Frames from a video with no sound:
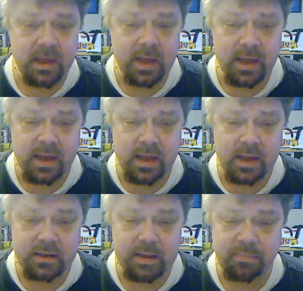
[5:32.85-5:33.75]

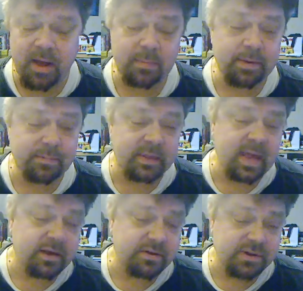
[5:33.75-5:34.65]
and
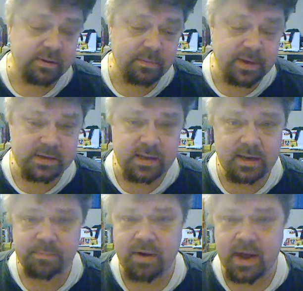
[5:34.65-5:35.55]
that usually means they
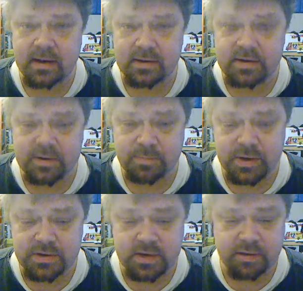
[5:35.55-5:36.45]
didn't practice the
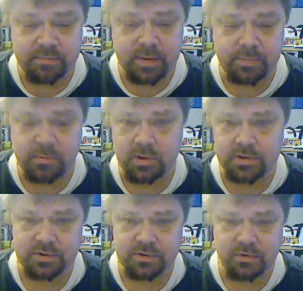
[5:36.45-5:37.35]
speech either, maybe
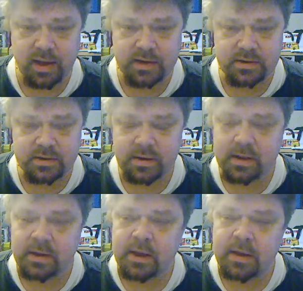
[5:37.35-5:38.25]
once or twice.
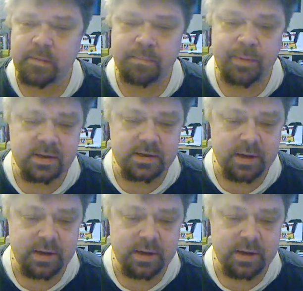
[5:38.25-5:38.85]
But